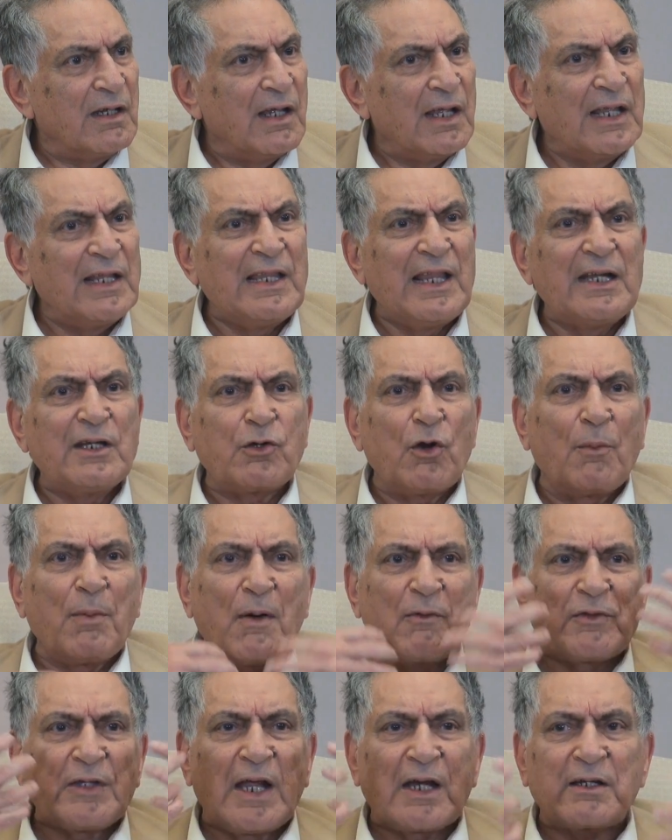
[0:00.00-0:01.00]
And then, top
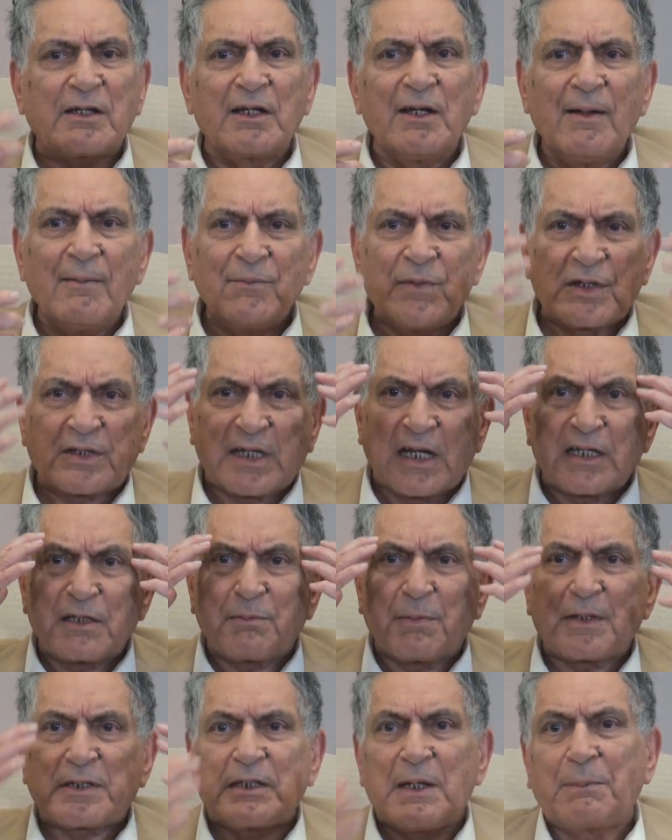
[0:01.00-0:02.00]
of that, the sense
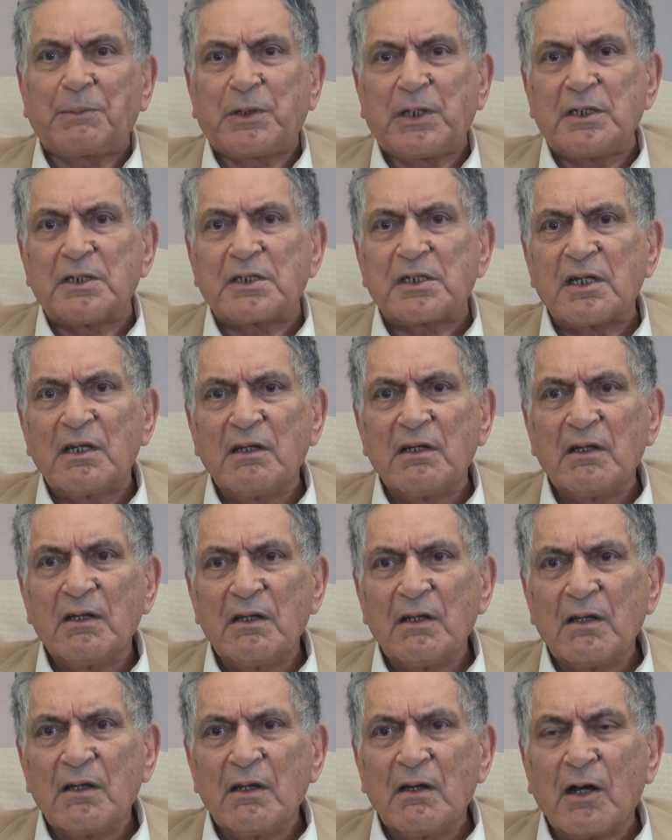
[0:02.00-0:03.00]
perceptions
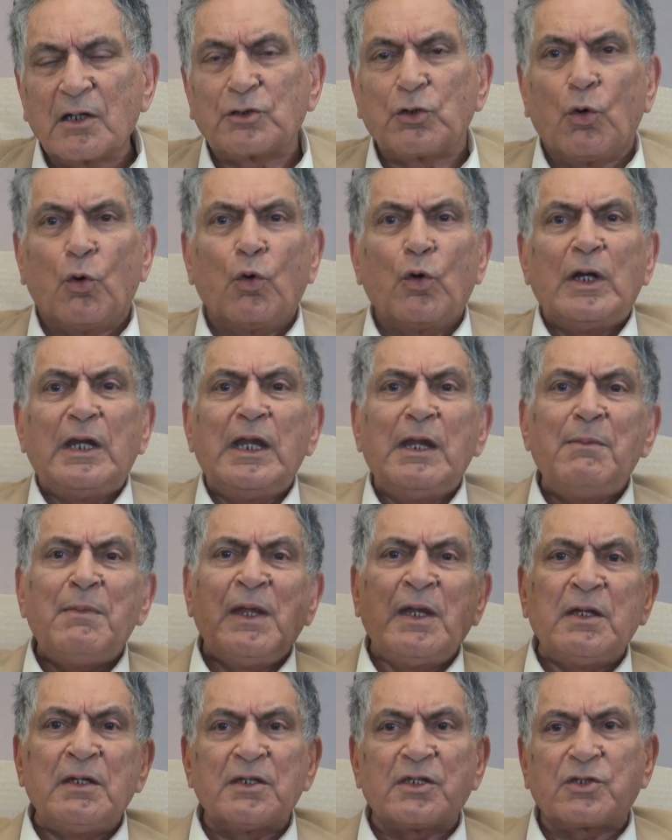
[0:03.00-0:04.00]
are the only
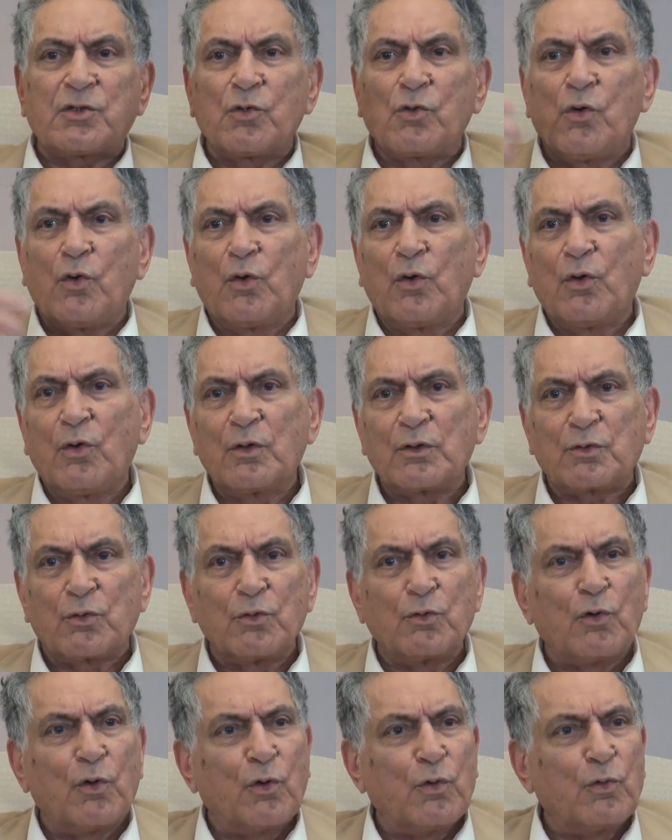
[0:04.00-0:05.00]
means to go to
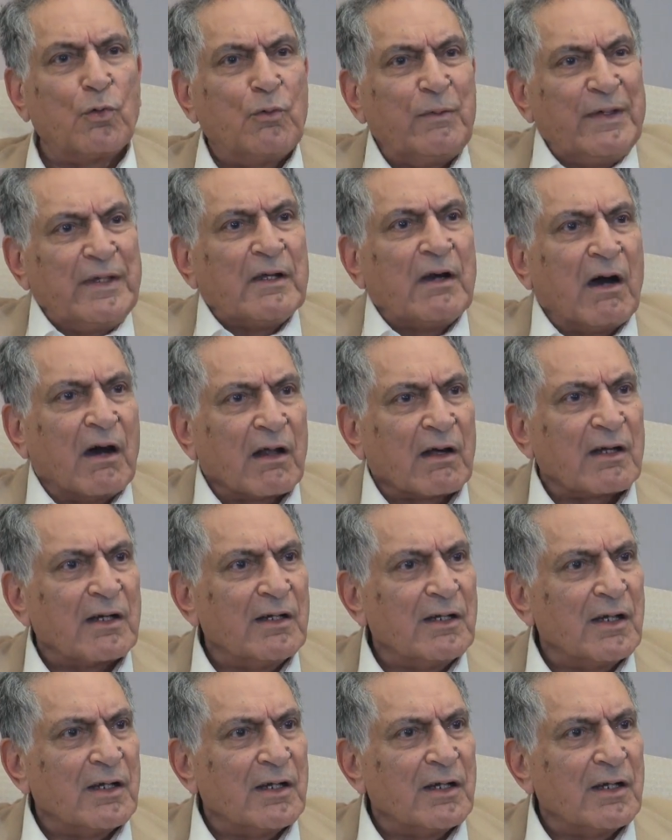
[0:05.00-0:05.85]
know who we are.